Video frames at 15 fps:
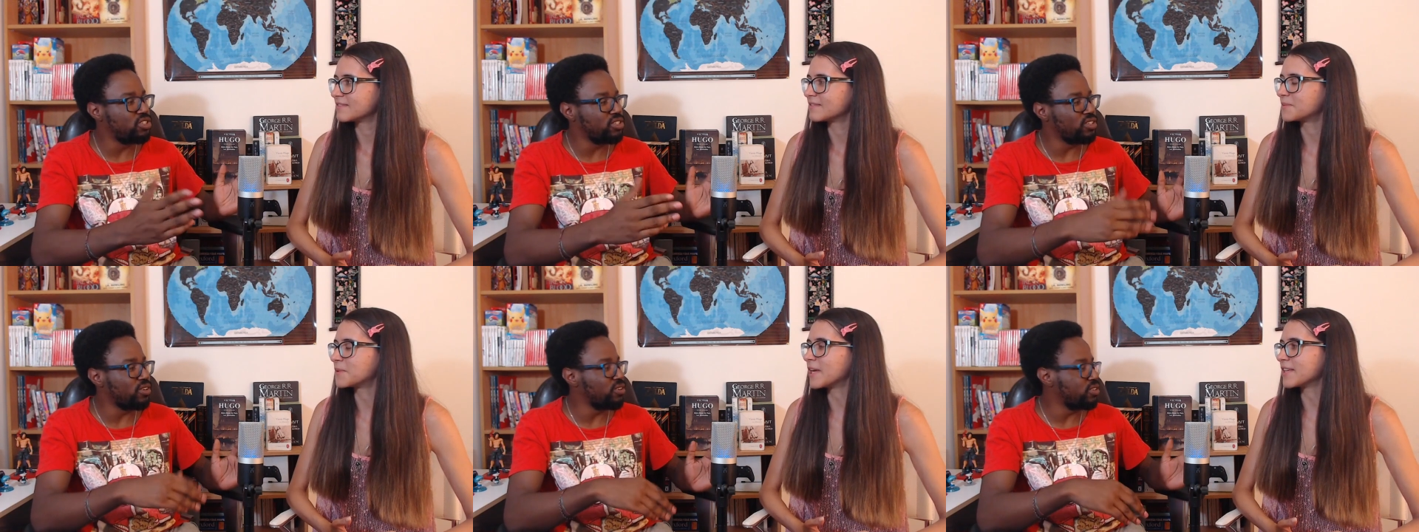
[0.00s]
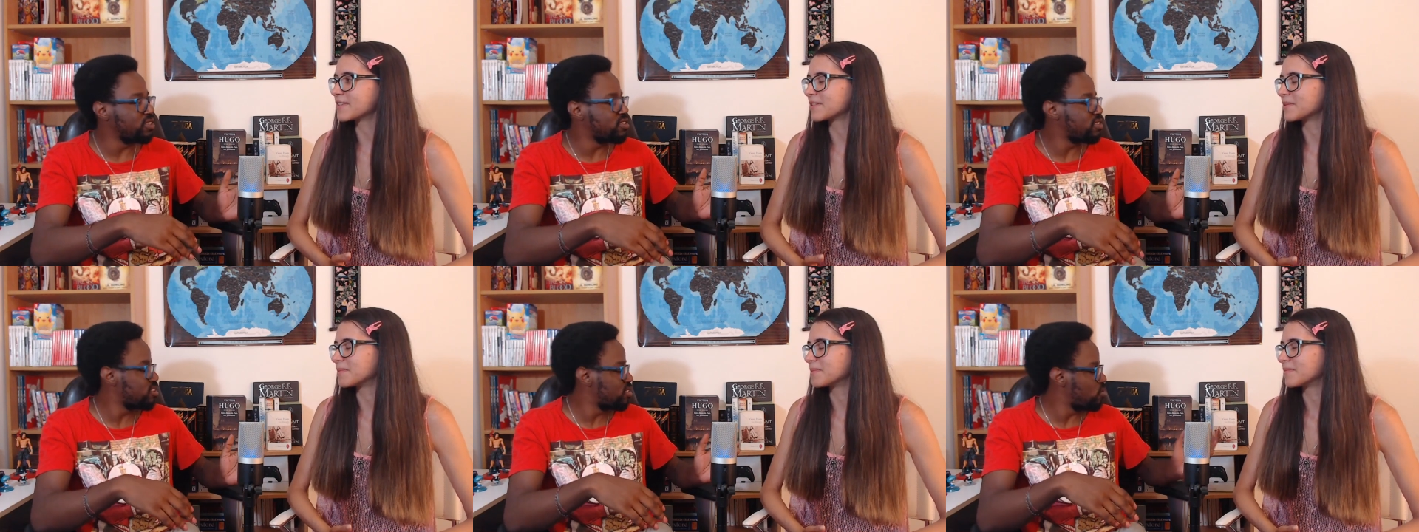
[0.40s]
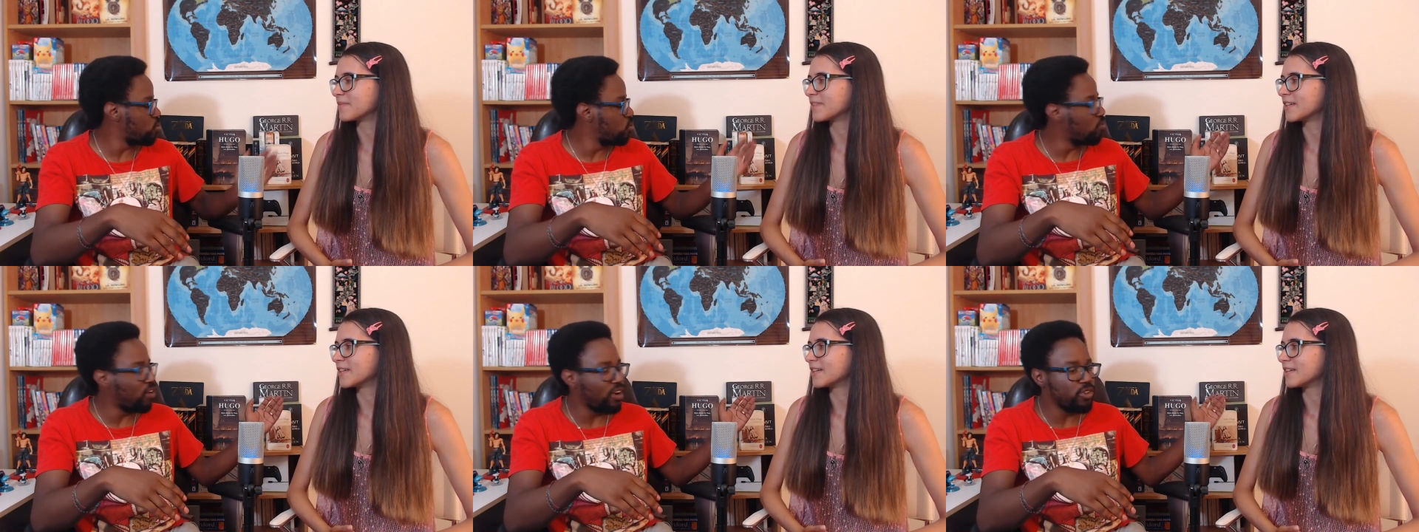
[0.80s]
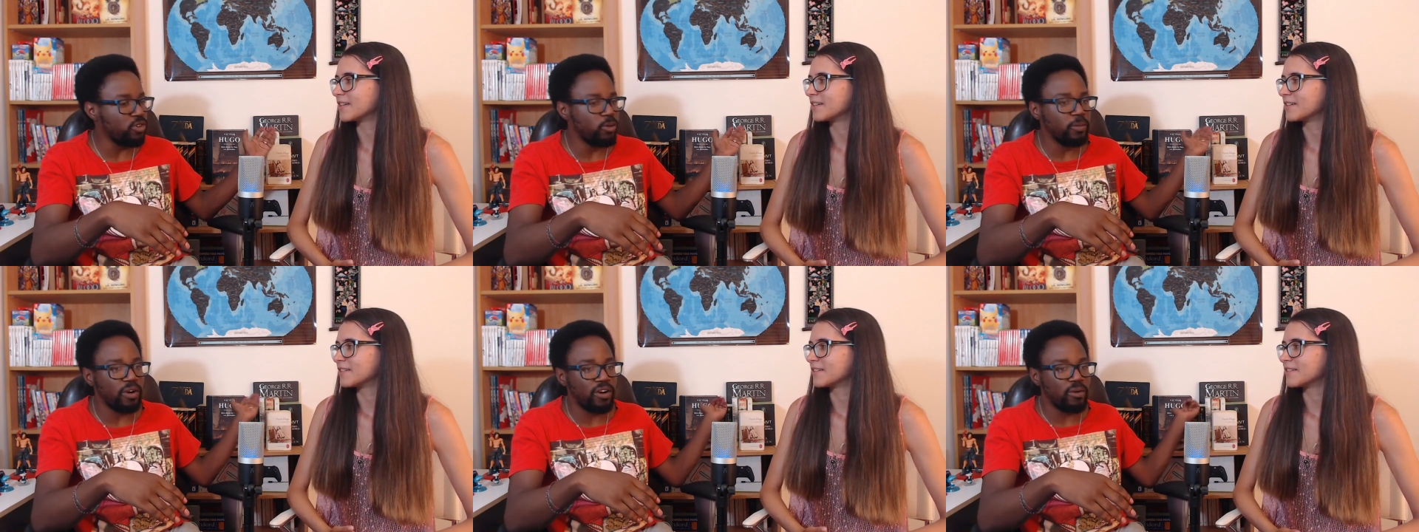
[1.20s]
Speaker 1: You right. know, it's two
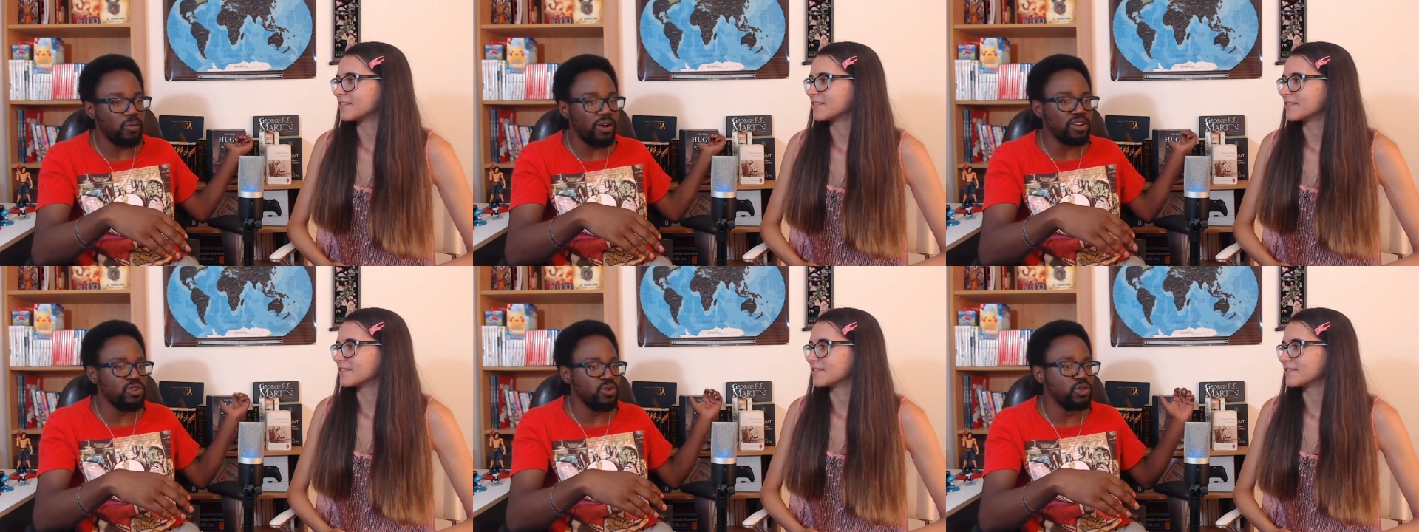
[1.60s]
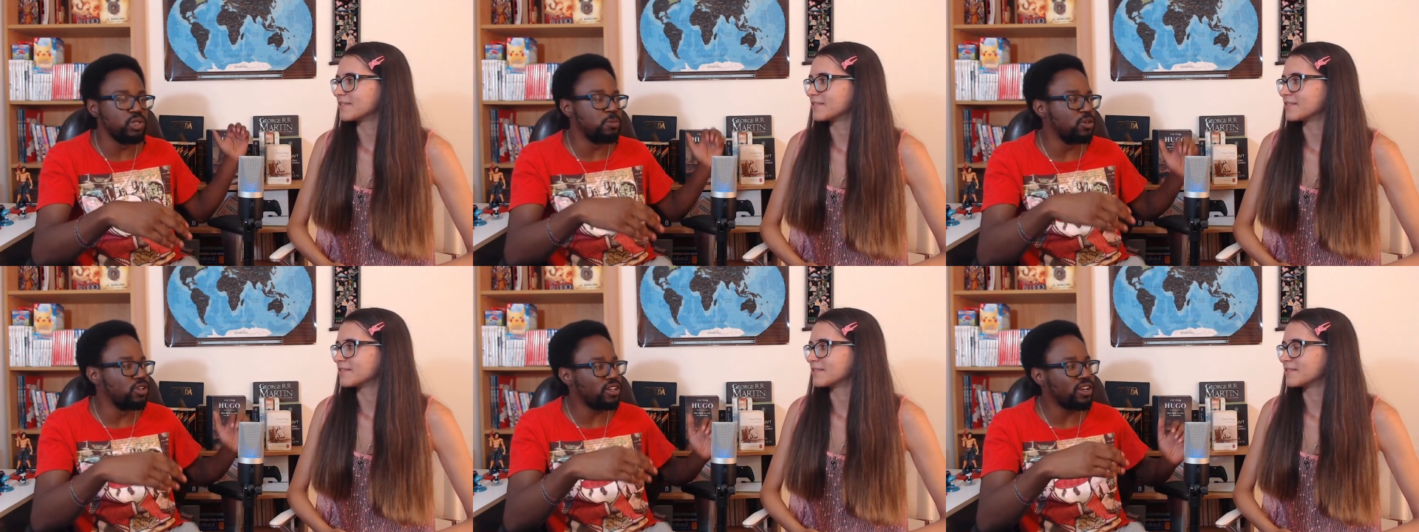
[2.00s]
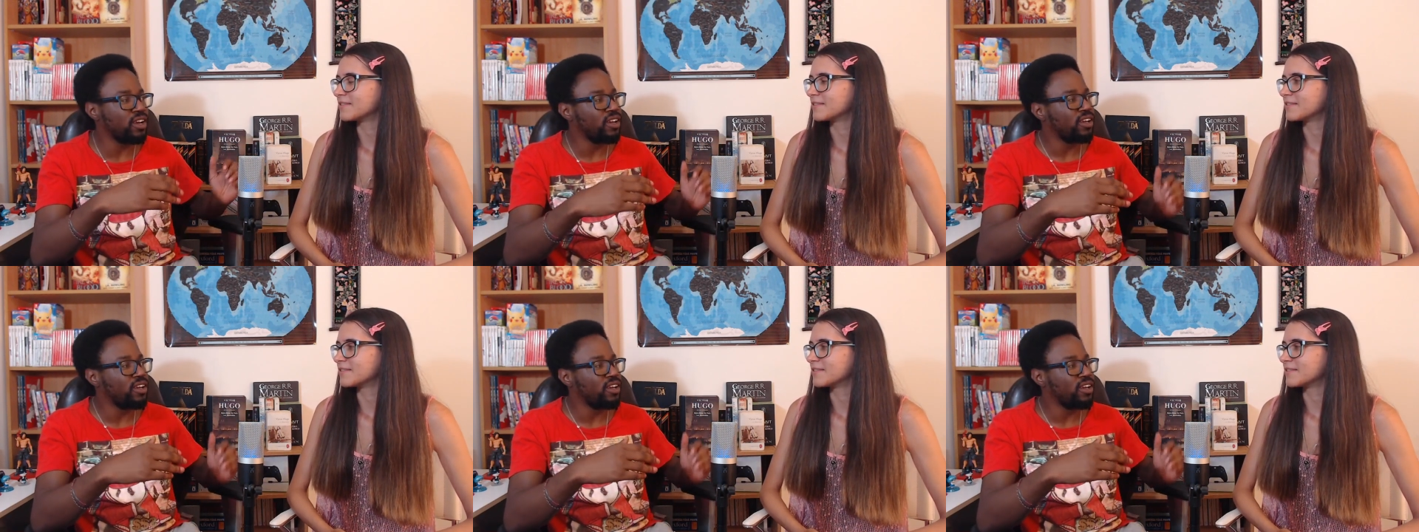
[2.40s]
volume or one huge book,